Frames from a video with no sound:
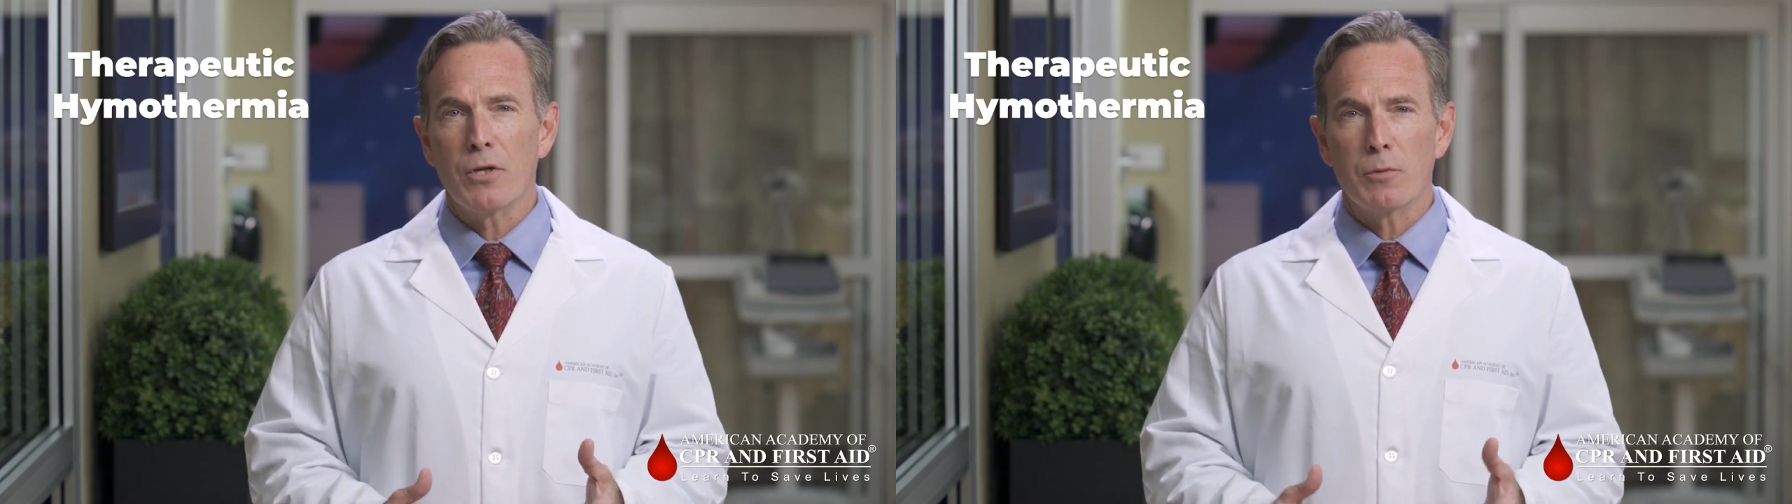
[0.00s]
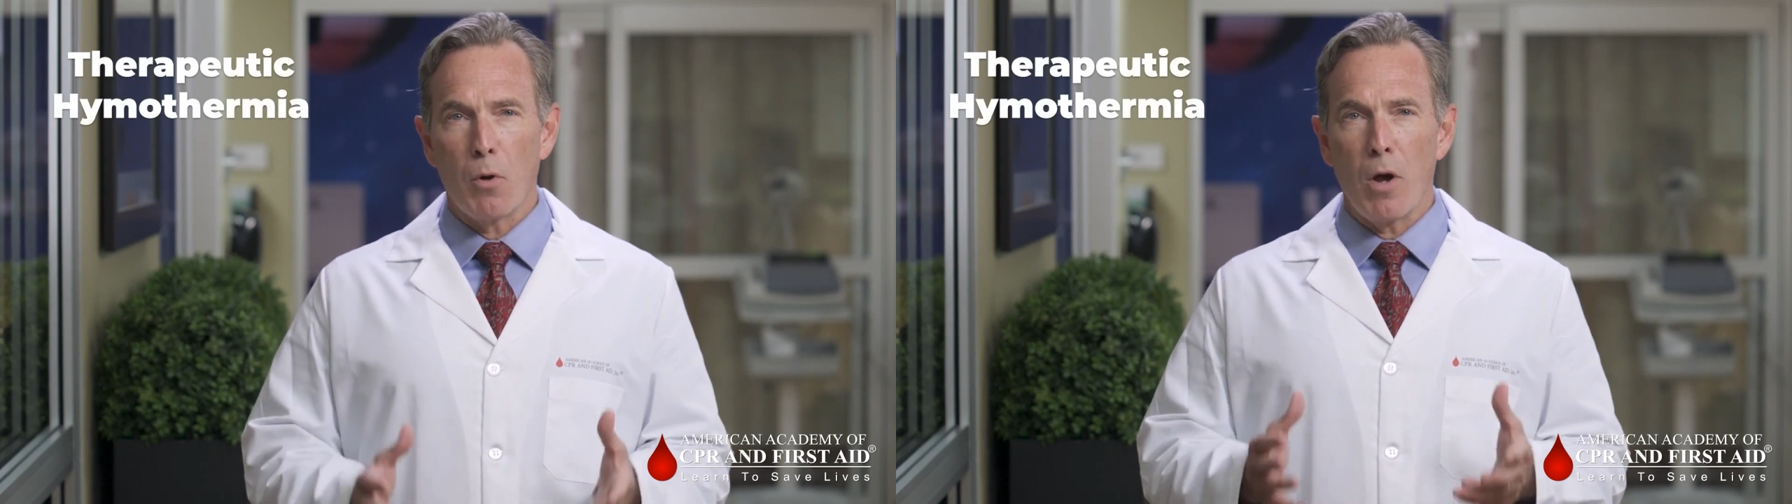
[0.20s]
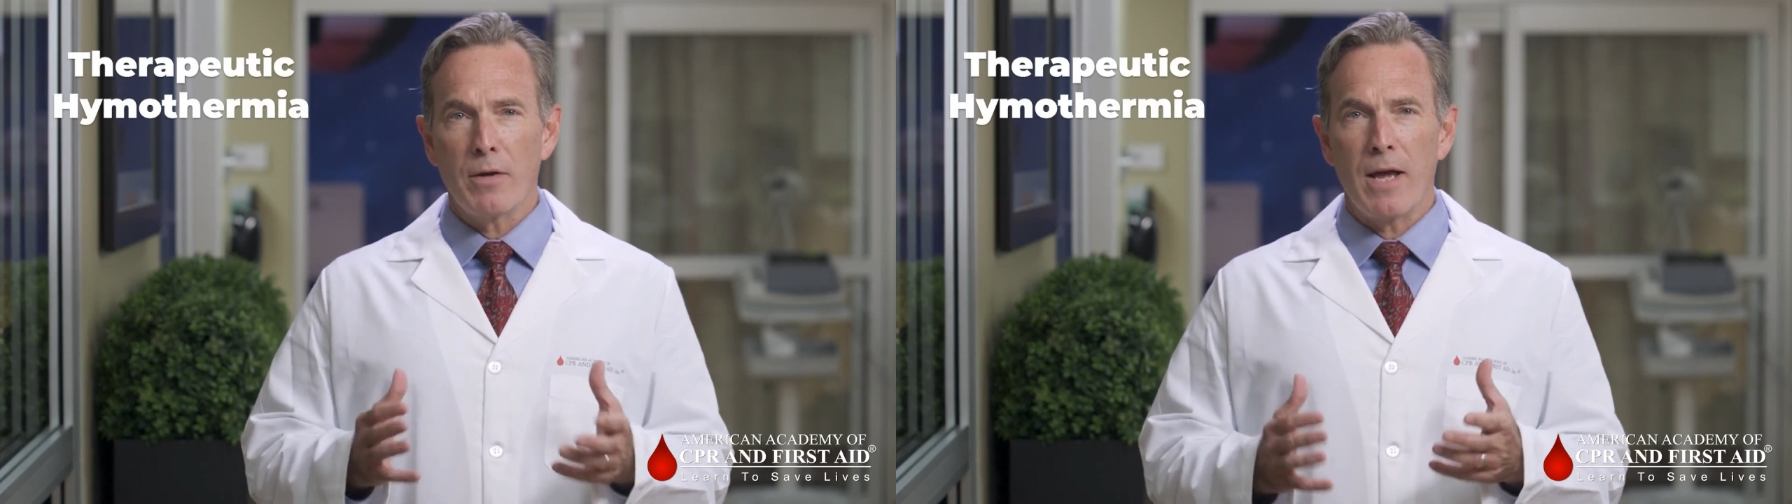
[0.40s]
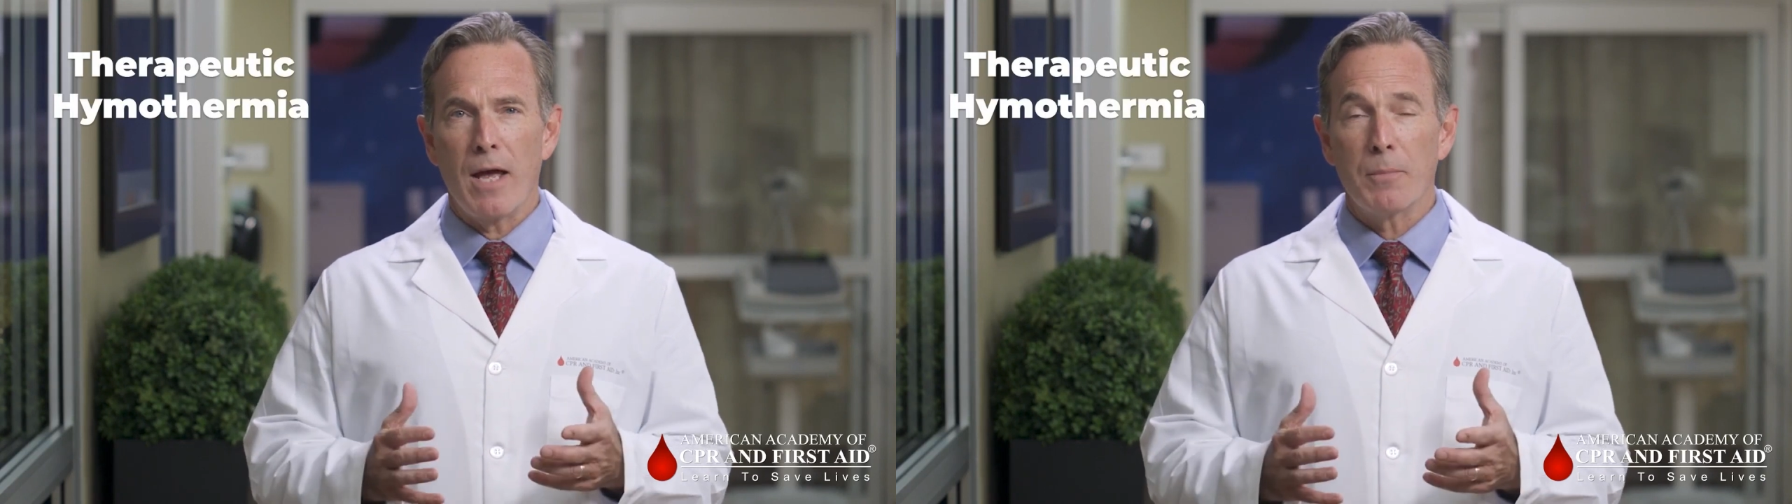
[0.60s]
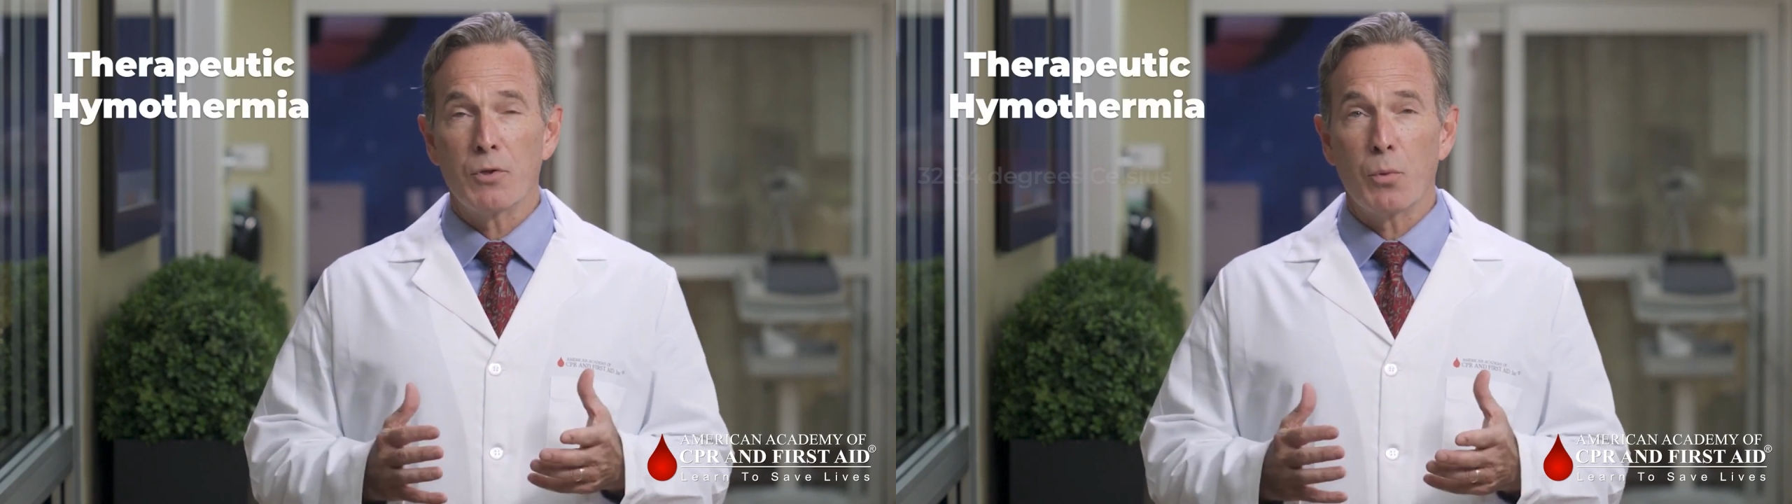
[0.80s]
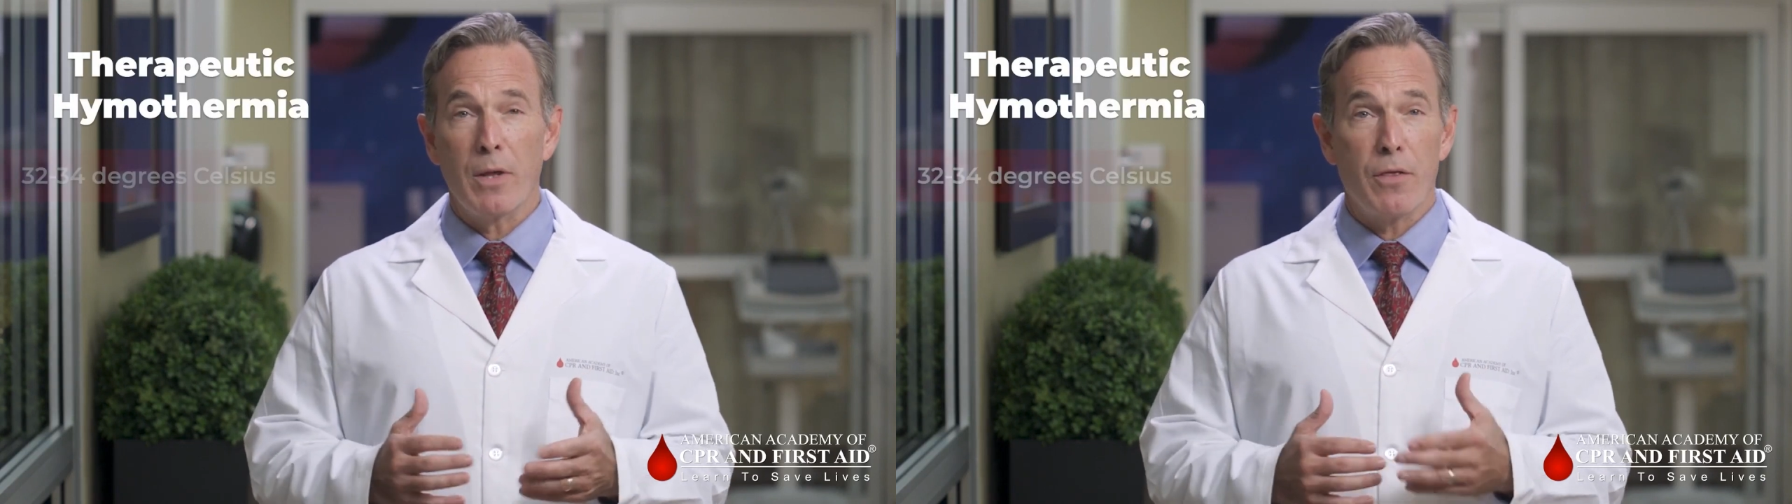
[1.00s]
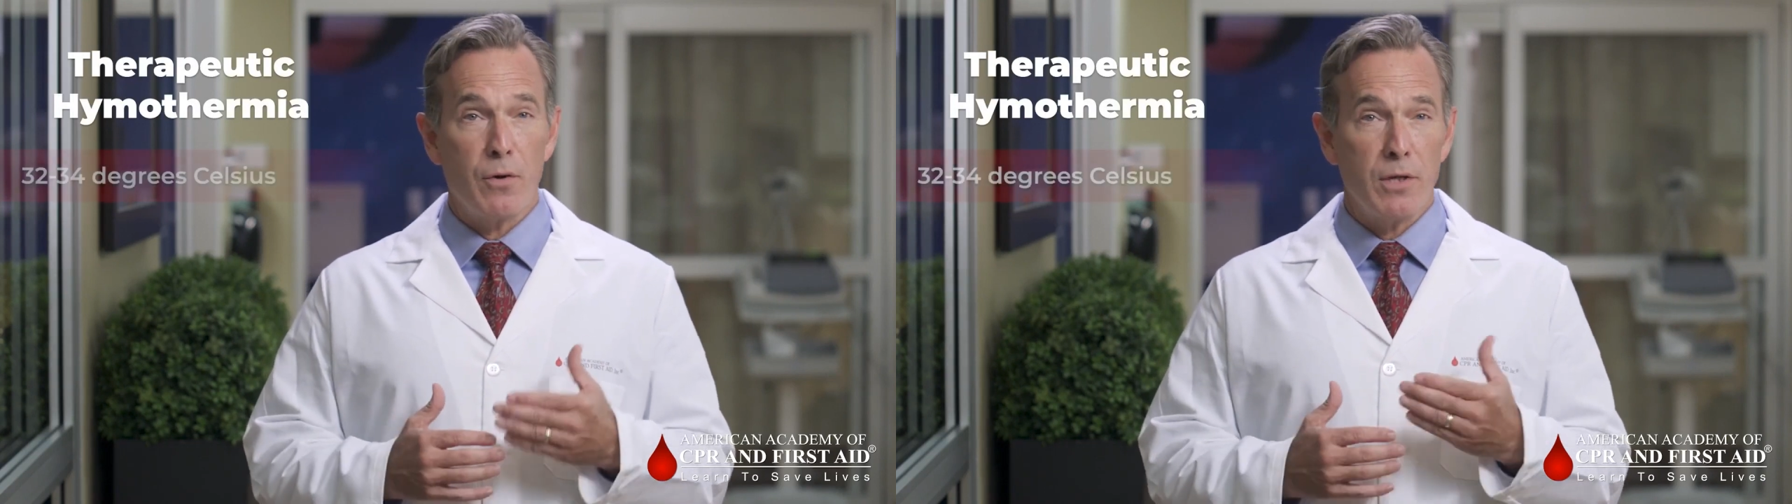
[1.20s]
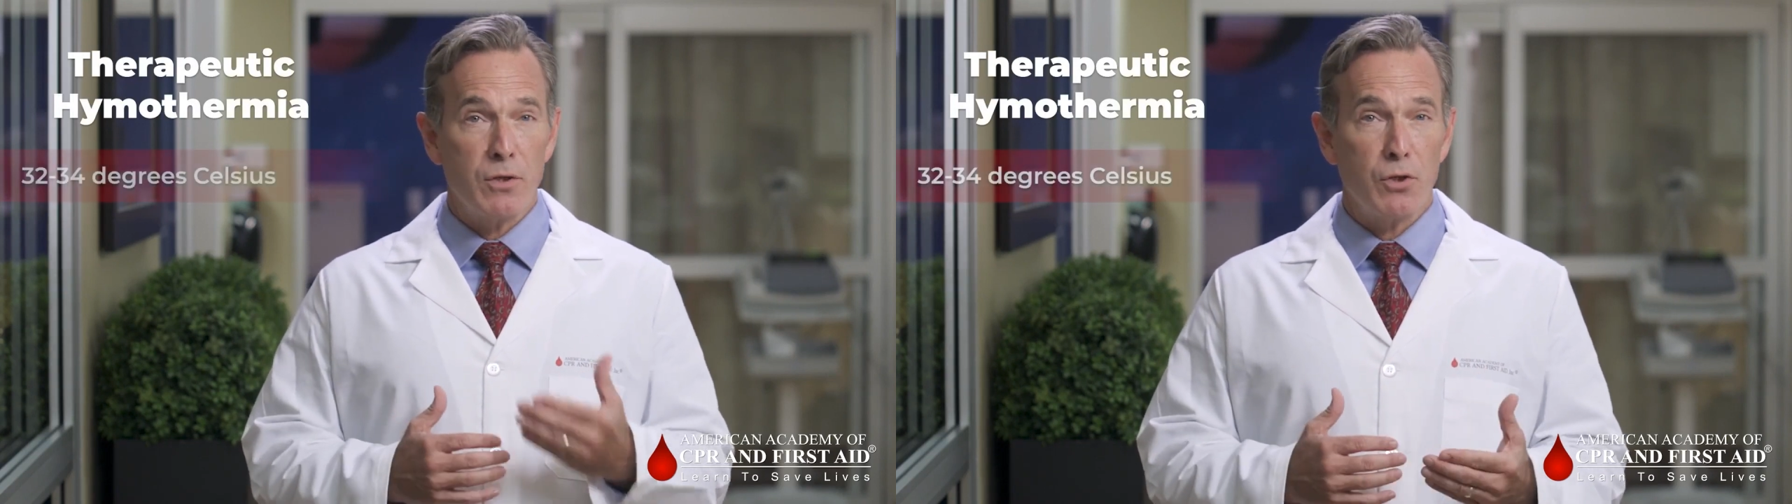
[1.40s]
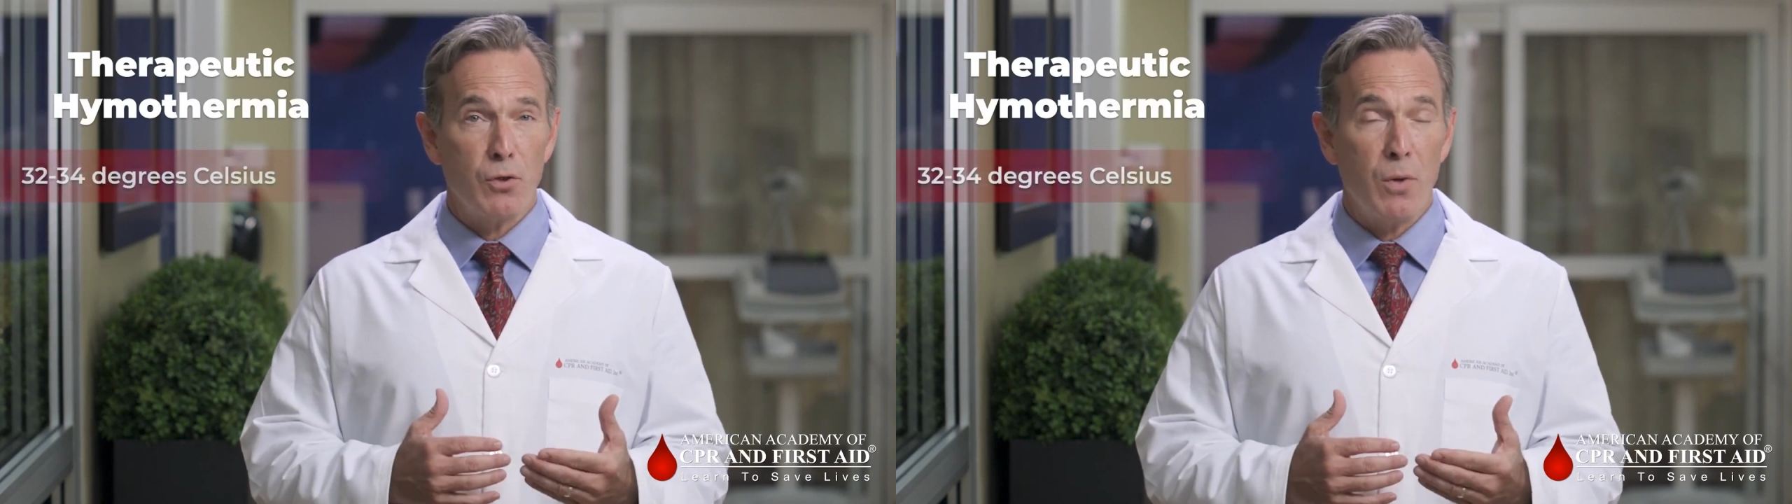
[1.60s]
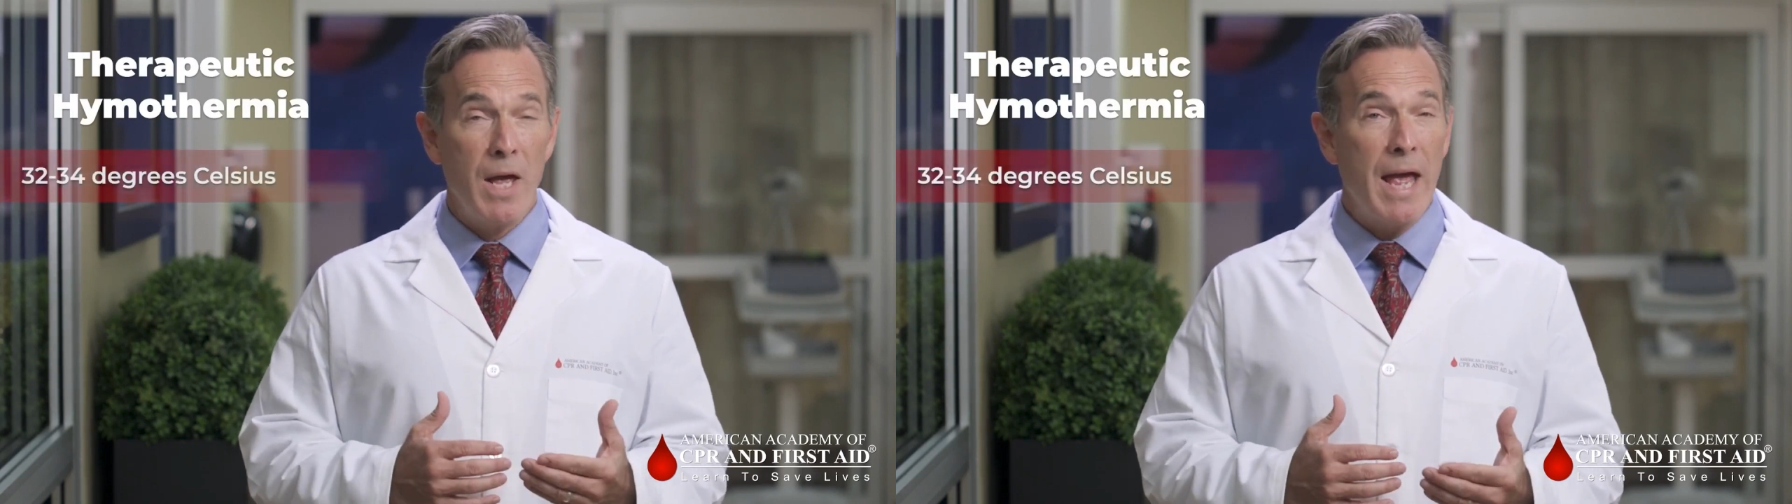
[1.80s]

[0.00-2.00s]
brought down between 32